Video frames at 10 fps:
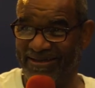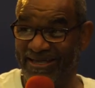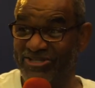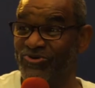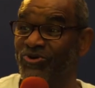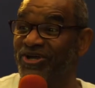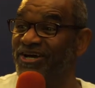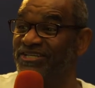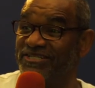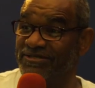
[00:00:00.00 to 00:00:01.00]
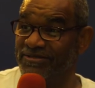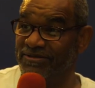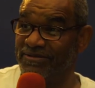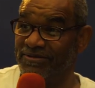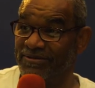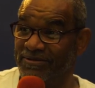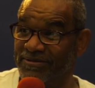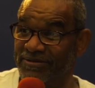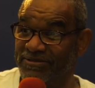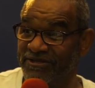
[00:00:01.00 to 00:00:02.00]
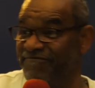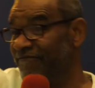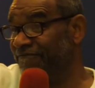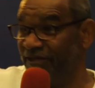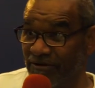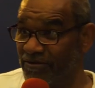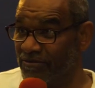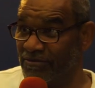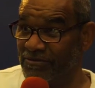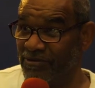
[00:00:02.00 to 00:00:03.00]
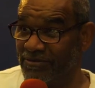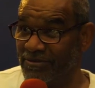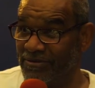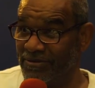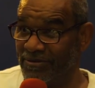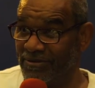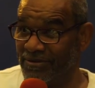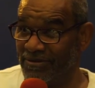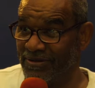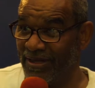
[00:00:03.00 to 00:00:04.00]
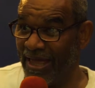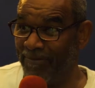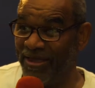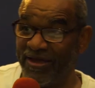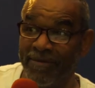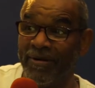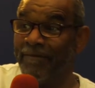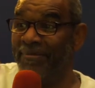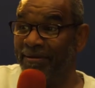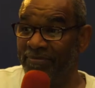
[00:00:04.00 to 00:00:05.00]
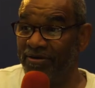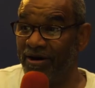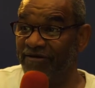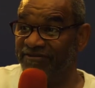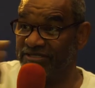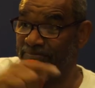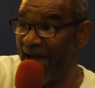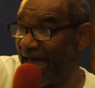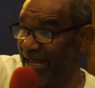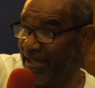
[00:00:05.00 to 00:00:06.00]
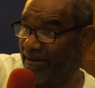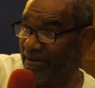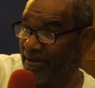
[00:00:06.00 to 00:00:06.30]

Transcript: It's on us to fulfill and become a member of his body,